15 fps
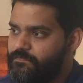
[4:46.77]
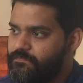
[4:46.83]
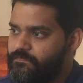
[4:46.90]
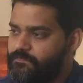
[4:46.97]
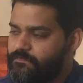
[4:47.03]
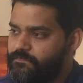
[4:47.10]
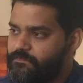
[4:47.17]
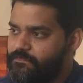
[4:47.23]

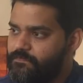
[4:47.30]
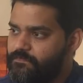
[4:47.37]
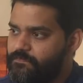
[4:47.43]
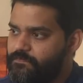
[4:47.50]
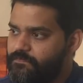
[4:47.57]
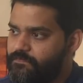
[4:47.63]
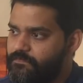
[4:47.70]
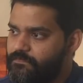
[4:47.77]

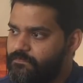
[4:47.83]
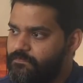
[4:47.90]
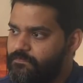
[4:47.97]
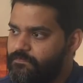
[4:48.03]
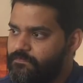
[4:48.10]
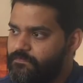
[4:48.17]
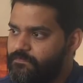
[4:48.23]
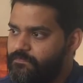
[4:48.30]

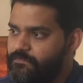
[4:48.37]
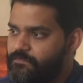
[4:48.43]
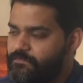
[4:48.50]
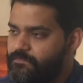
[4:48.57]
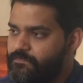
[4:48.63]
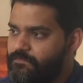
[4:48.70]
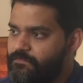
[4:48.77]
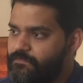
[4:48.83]

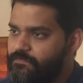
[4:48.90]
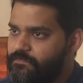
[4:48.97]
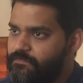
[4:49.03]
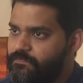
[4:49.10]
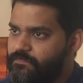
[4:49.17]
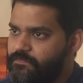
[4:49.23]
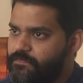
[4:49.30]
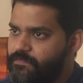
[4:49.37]

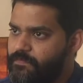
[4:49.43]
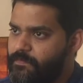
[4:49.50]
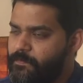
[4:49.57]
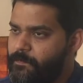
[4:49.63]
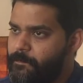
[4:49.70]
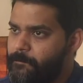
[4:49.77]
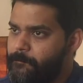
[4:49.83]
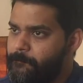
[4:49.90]

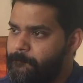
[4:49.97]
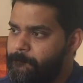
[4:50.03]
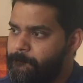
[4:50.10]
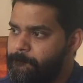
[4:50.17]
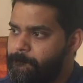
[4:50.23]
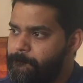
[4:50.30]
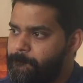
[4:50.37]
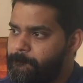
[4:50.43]

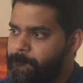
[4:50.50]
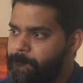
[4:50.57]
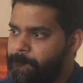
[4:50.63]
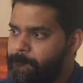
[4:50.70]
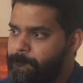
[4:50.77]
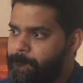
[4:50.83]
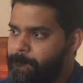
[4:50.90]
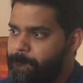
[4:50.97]

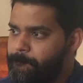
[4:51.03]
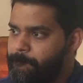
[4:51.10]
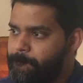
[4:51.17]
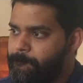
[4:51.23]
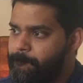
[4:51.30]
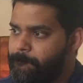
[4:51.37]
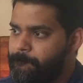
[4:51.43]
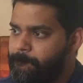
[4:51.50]

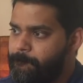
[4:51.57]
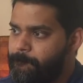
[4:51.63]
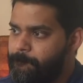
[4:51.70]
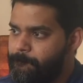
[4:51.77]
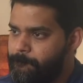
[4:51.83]
(not speaking)